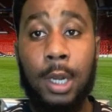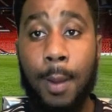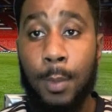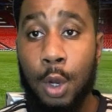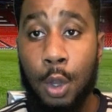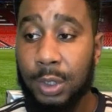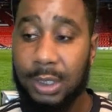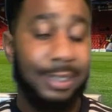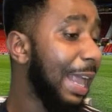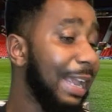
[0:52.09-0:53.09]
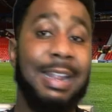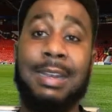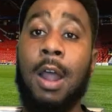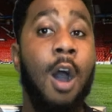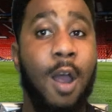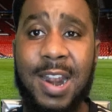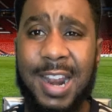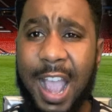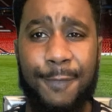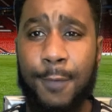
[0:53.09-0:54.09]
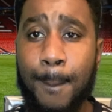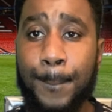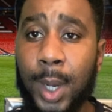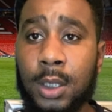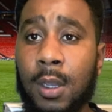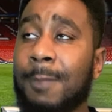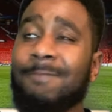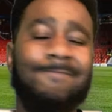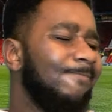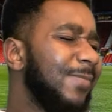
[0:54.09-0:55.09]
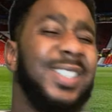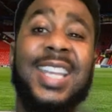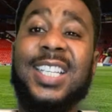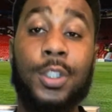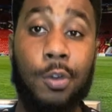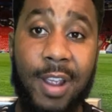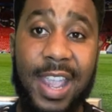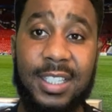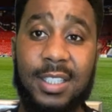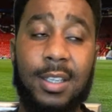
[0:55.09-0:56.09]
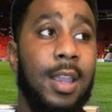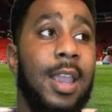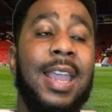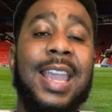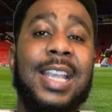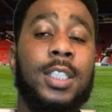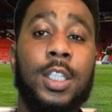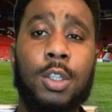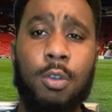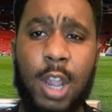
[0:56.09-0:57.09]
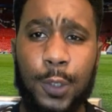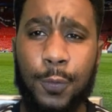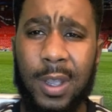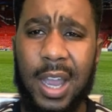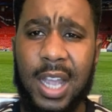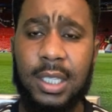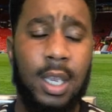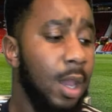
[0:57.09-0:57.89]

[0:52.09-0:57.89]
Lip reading: up loose like a hot knife from butter. Disgrace. It's disgraceful, guys.